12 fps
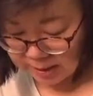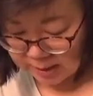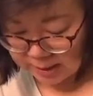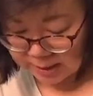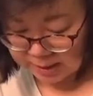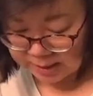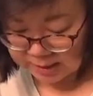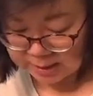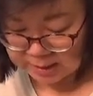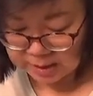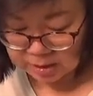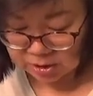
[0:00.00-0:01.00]
I
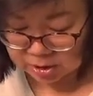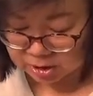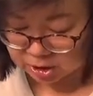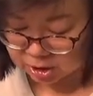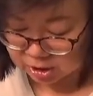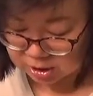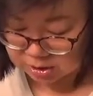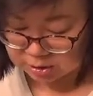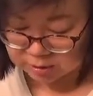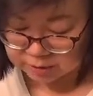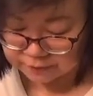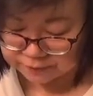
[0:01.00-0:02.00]
hear a lot
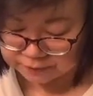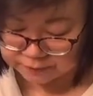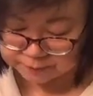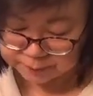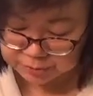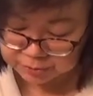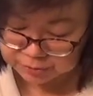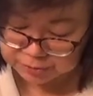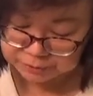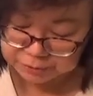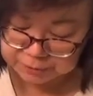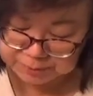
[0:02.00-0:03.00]
of
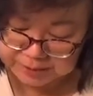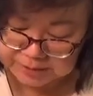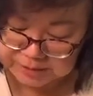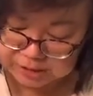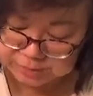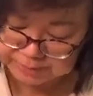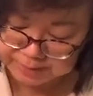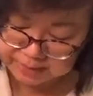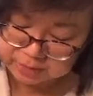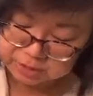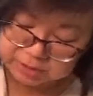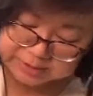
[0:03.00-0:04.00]
beautiful pieces
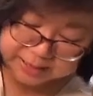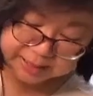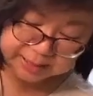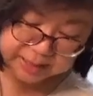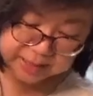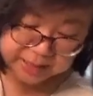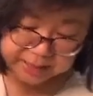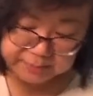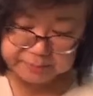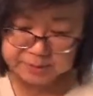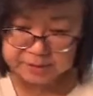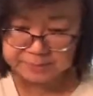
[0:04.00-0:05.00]
played on tiny
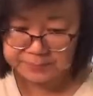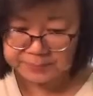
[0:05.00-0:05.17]
harps,